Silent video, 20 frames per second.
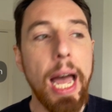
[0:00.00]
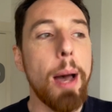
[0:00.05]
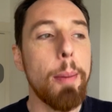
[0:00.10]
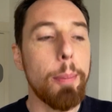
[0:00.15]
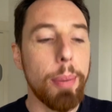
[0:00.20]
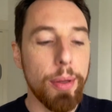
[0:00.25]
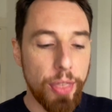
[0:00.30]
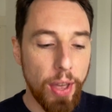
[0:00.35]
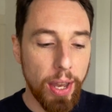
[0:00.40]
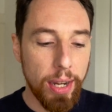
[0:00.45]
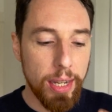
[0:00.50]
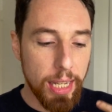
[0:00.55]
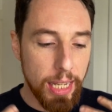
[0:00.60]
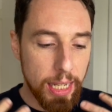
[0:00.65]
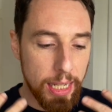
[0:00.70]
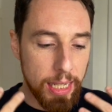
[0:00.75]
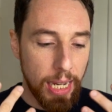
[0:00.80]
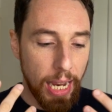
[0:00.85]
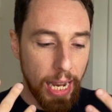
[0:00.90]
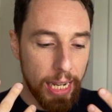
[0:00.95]
But then
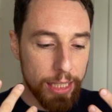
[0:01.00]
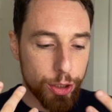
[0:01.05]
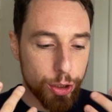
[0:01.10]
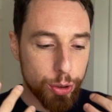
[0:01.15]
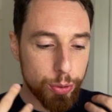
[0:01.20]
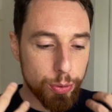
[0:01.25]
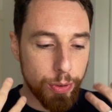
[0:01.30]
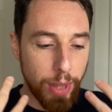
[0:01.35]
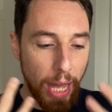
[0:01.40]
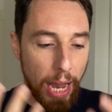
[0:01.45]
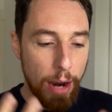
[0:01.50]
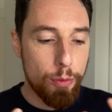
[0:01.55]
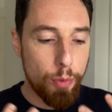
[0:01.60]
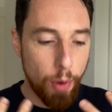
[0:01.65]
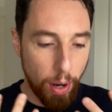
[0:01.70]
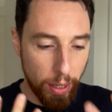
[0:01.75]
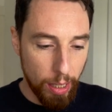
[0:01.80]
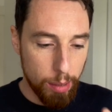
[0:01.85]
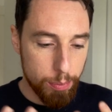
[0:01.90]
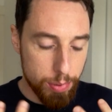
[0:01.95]
in that
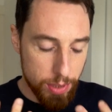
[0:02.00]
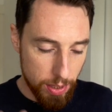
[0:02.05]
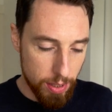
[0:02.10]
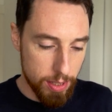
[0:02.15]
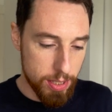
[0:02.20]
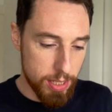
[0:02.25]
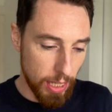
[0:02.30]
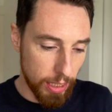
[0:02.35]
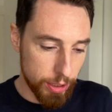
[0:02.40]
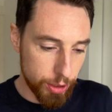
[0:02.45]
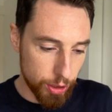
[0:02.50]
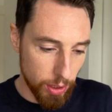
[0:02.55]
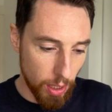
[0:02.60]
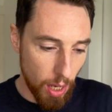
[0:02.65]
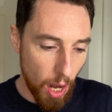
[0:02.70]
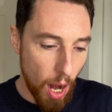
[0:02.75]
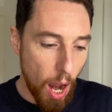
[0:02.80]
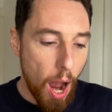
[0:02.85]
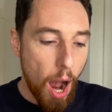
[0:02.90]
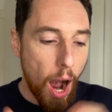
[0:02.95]
run up to the
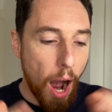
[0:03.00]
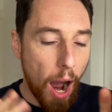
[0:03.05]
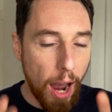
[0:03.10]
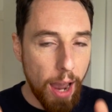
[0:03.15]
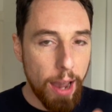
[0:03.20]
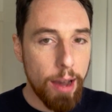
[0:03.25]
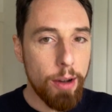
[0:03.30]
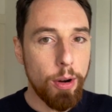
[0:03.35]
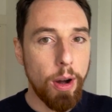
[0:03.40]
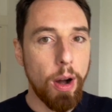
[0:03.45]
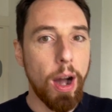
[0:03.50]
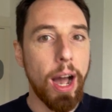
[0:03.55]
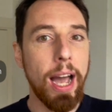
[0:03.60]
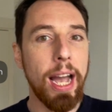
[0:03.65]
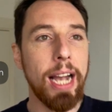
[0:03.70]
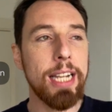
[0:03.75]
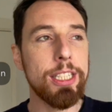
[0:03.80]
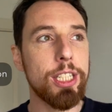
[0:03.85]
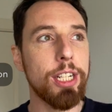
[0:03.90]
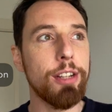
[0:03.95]
session, I
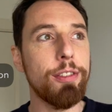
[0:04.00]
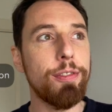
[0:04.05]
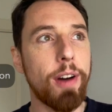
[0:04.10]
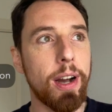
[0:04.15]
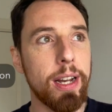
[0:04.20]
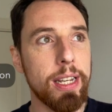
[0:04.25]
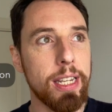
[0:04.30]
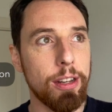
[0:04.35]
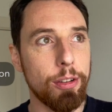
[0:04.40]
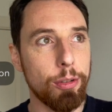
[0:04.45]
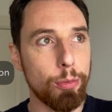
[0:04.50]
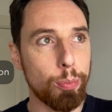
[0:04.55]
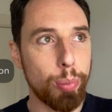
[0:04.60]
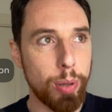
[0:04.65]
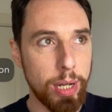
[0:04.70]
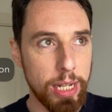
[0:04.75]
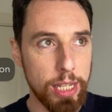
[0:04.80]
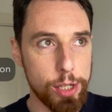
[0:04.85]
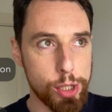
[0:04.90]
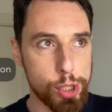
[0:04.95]
actually find it
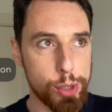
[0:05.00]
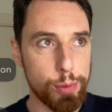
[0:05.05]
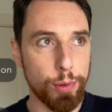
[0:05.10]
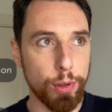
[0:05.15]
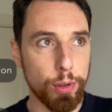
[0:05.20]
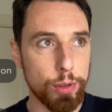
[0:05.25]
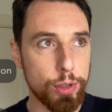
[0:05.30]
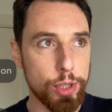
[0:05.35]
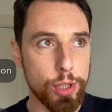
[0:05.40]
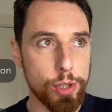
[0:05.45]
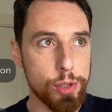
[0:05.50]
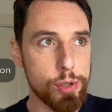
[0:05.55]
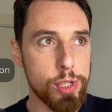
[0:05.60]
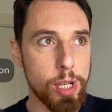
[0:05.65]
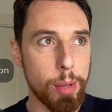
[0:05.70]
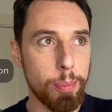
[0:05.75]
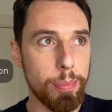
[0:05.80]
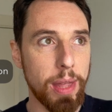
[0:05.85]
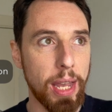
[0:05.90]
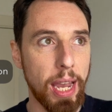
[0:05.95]
pretty useful to do
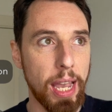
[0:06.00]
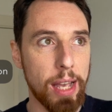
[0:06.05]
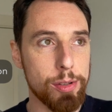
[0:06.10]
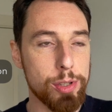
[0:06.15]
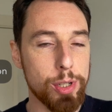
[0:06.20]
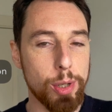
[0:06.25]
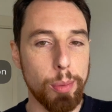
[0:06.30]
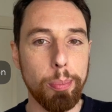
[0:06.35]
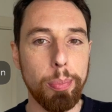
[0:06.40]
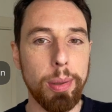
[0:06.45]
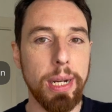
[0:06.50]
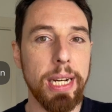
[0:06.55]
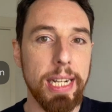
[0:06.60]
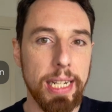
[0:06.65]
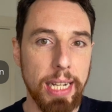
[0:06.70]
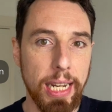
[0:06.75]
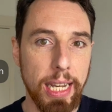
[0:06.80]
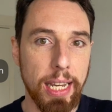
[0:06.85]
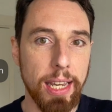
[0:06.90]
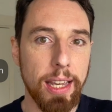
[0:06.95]
something else
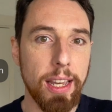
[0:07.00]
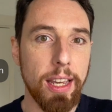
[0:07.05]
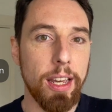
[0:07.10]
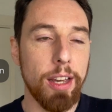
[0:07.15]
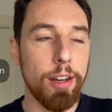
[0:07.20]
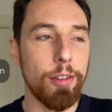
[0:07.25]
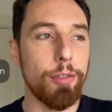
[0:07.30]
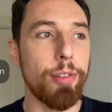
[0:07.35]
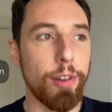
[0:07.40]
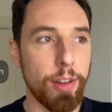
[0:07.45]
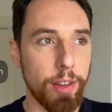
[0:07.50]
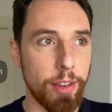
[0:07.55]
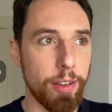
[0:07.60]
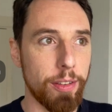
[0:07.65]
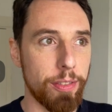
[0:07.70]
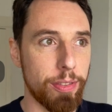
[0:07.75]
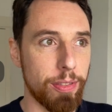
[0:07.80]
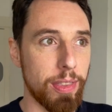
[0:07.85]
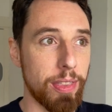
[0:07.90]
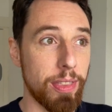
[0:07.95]
completely
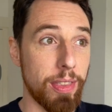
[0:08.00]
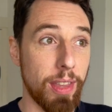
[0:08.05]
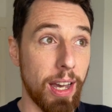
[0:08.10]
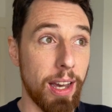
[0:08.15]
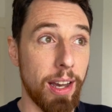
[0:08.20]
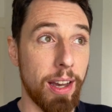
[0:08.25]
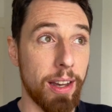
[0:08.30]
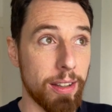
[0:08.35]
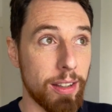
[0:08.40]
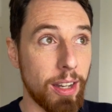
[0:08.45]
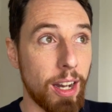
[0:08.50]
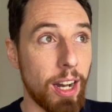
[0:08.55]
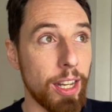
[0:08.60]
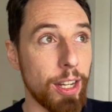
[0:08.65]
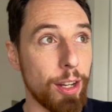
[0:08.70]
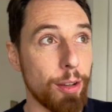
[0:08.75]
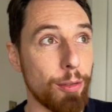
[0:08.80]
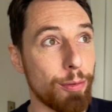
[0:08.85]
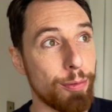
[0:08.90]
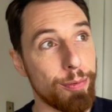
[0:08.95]
for the
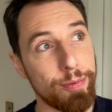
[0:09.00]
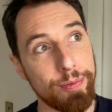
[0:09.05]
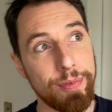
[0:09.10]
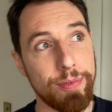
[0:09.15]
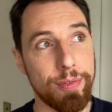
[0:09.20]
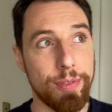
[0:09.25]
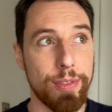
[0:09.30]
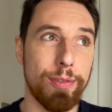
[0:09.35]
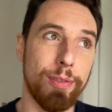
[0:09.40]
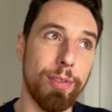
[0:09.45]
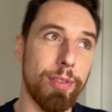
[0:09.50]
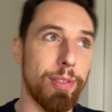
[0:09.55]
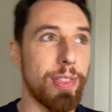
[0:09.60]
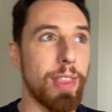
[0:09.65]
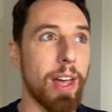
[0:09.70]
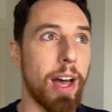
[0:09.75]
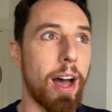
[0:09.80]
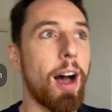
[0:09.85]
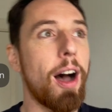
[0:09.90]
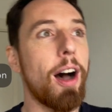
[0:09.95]
kind of
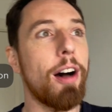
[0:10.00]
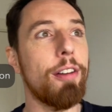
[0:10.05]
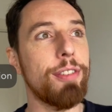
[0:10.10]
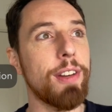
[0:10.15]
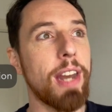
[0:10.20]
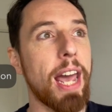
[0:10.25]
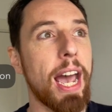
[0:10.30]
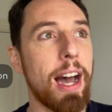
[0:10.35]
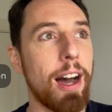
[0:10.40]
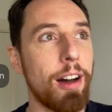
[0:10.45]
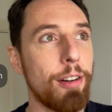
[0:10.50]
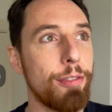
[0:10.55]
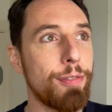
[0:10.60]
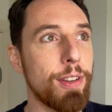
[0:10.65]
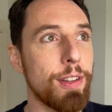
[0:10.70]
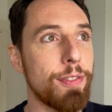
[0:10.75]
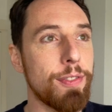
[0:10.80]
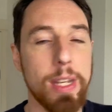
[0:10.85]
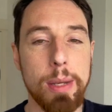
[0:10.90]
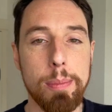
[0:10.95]
the half an hour,
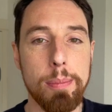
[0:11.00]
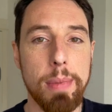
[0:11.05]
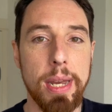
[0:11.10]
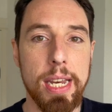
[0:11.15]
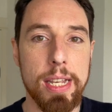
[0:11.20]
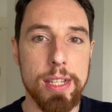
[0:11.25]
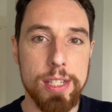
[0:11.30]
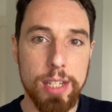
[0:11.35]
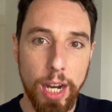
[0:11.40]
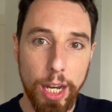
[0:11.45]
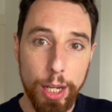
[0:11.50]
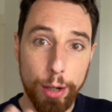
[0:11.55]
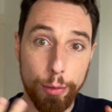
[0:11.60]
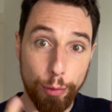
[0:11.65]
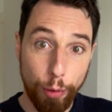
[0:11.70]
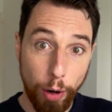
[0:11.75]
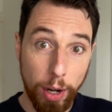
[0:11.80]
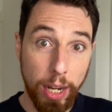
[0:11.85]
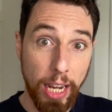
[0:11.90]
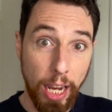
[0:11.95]
15 minutes kind
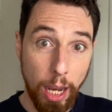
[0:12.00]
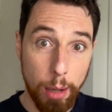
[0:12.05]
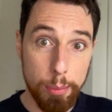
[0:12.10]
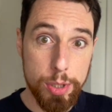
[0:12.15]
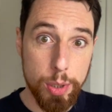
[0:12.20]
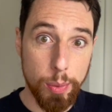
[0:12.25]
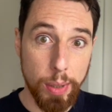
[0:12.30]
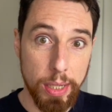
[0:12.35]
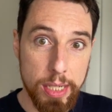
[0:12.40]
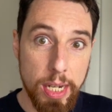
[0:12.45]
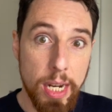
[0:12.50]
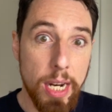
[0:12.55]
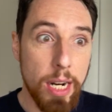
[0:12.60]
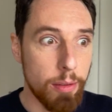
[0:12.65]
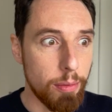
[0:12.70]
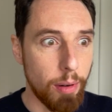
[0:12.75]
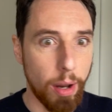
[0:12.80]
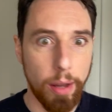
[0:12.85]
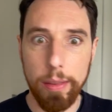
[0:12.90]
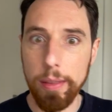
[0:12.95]
of running up to it,
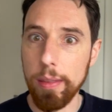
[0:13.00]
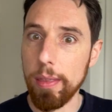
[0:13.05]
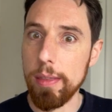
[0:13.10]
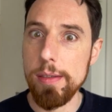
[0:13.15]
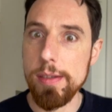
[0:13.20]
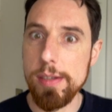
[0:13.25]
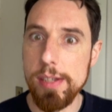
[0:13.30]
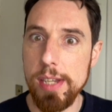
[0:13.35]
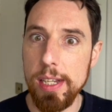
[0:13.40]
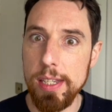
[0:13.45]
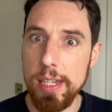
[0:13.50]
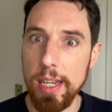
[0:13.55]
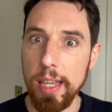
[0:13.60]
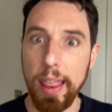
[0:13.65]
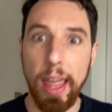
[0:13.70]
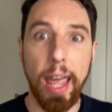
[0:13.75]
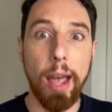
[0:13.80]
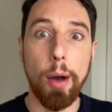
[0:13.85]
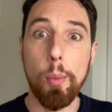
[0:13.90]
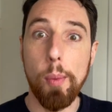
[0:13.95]
rather than sitting
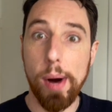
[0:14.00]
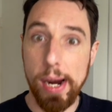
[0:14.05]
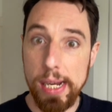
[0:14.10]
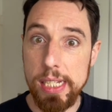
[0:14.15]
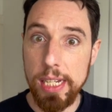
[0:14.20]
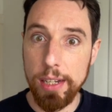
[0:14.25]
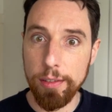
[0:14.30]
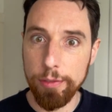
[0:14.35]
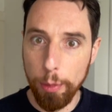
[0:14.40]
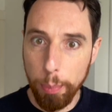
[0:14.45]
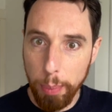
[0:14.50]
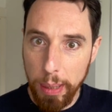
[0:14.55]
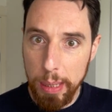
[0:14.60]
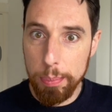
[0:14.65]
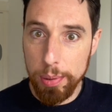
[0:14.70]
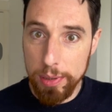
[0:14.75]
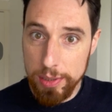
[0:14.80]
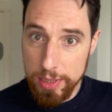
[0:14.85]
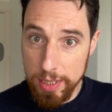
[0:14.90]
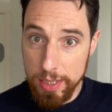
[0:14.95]
there waiting for
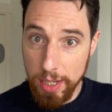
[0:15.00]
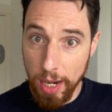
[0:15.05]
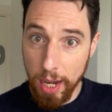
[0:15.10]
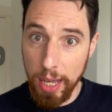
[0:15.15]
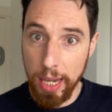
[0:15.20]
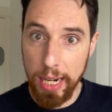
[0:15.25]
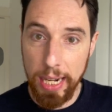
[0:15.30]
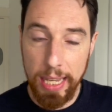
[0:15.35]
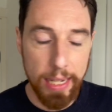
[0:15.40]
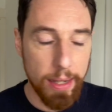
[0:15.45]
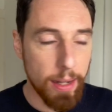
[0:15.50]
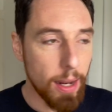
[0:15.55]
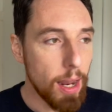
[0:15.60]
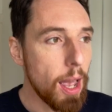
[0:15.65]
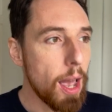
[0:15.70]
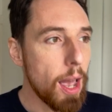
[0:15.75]
people to dial in.